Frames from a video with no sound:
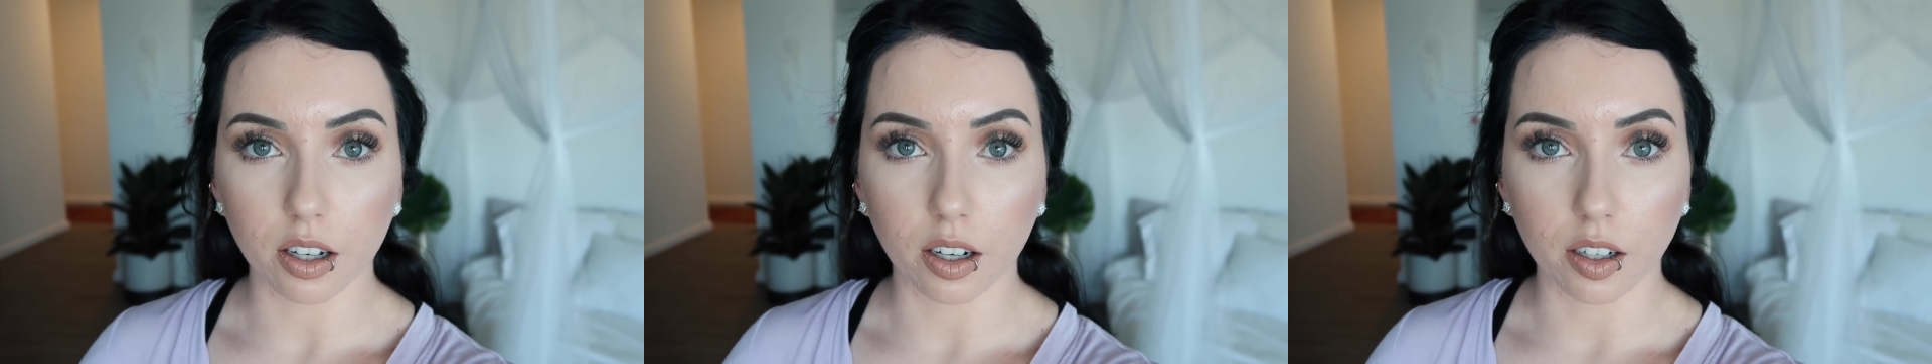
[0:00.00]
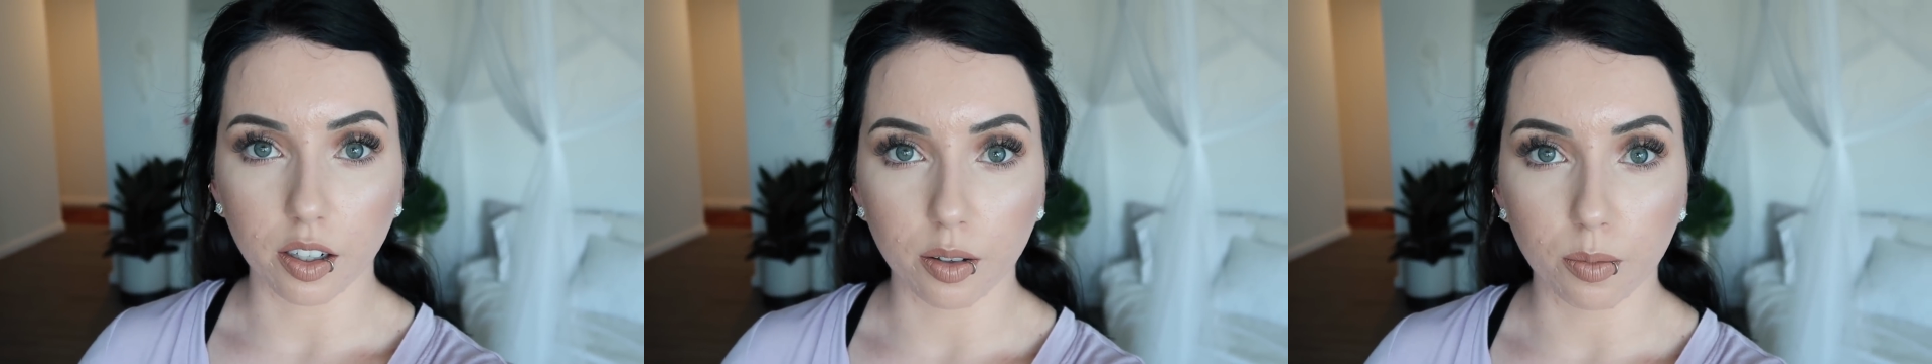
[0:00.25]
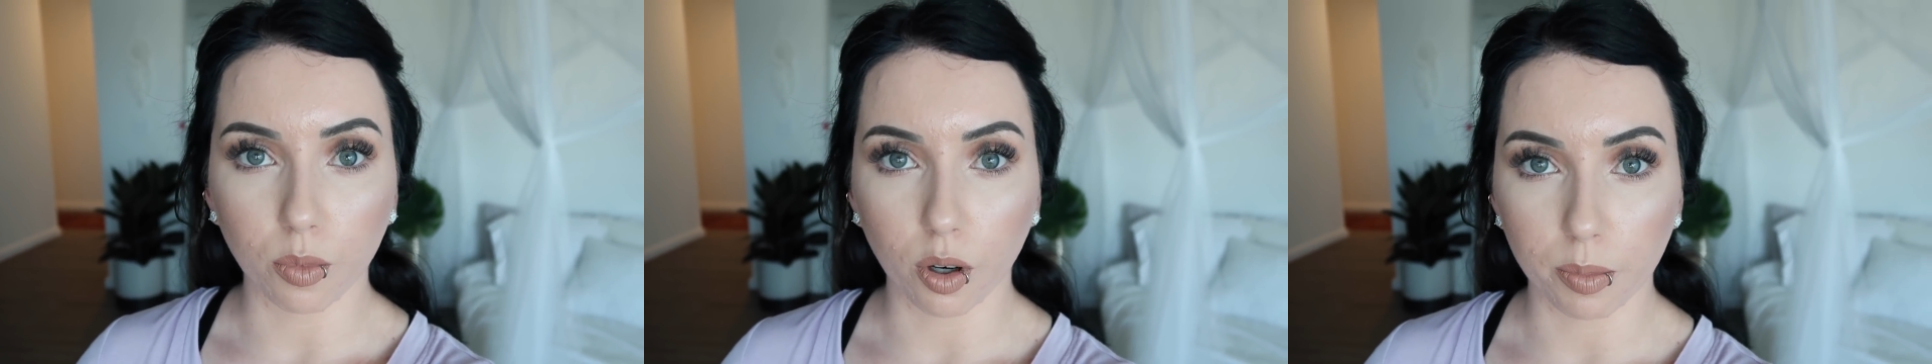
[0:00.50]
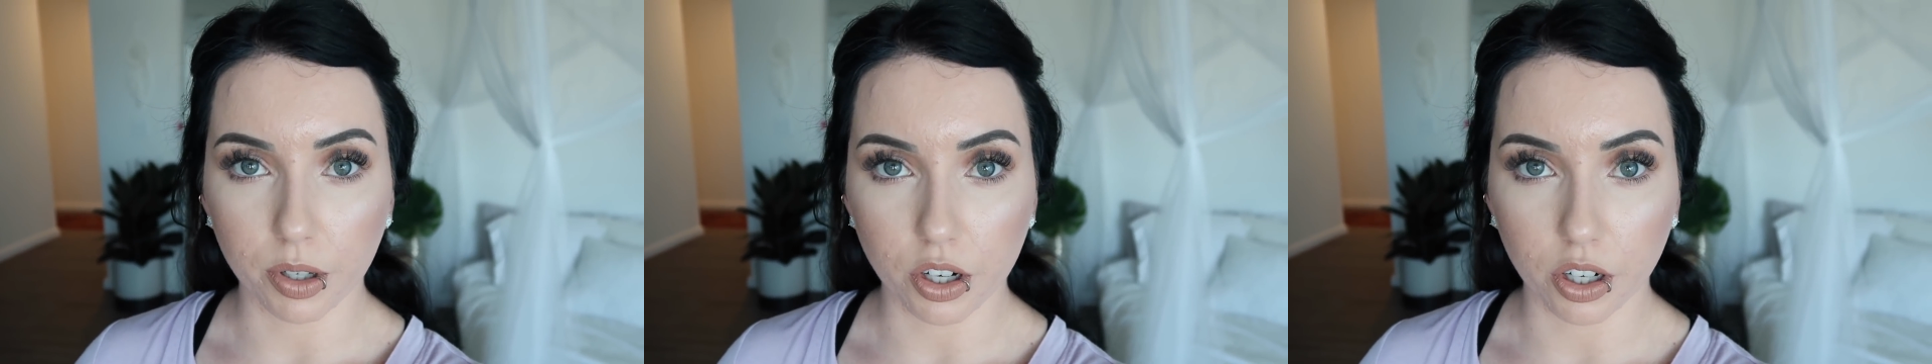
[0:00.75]
on
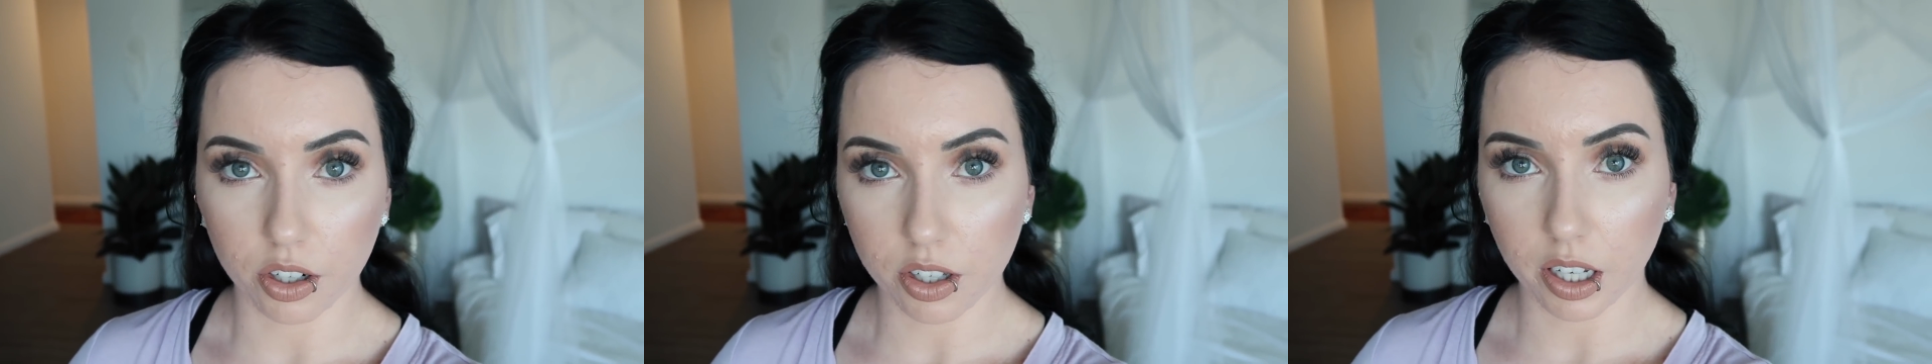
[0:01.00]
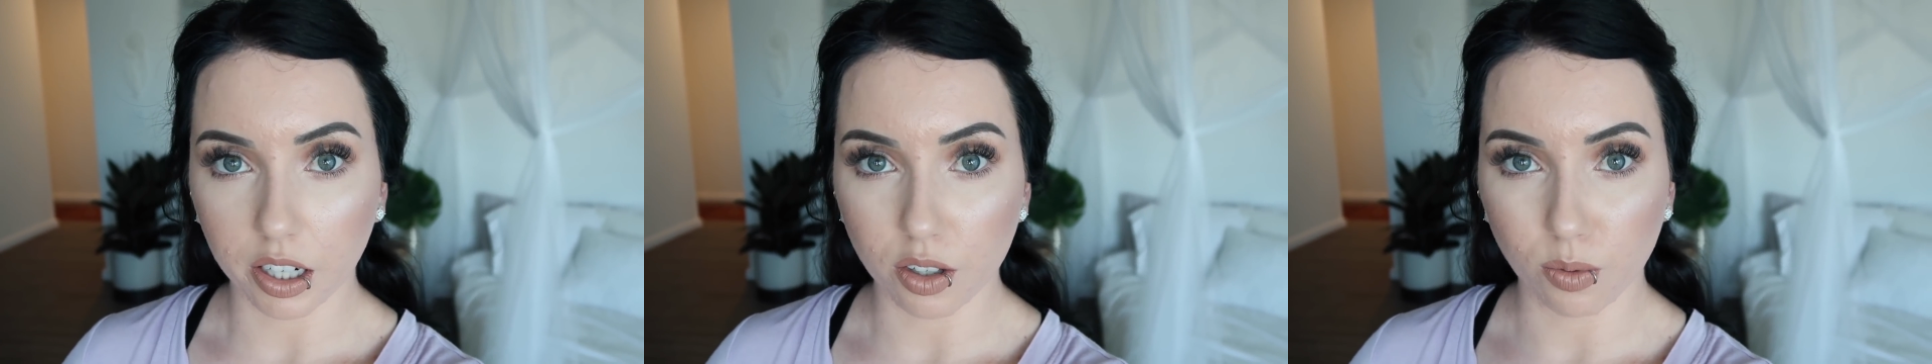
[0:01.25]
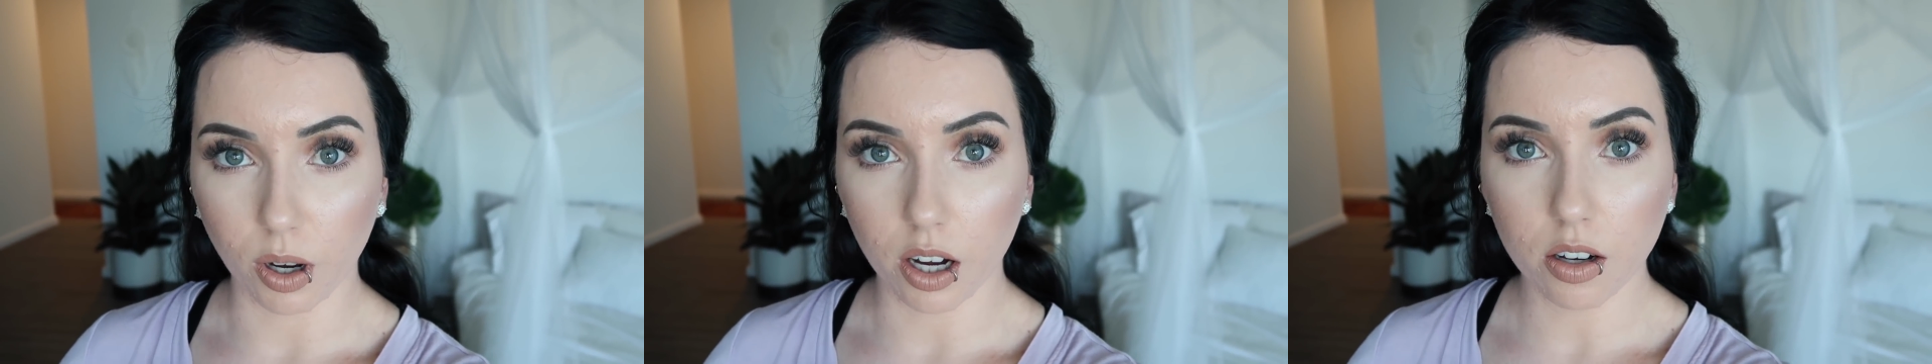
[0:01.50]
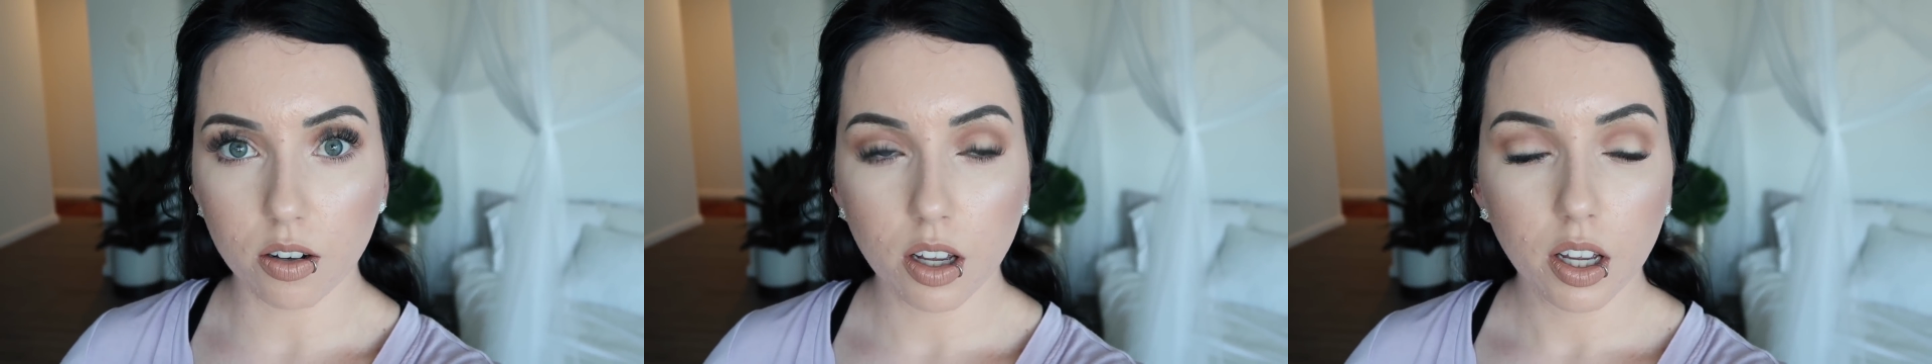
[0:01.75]
more mature skin as
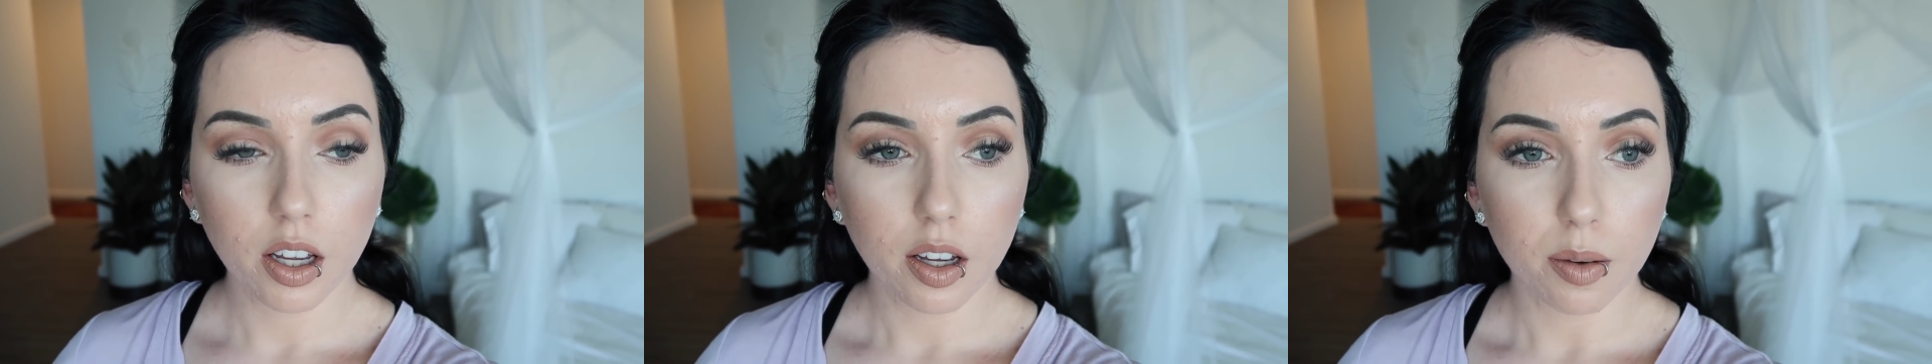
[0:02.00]
well.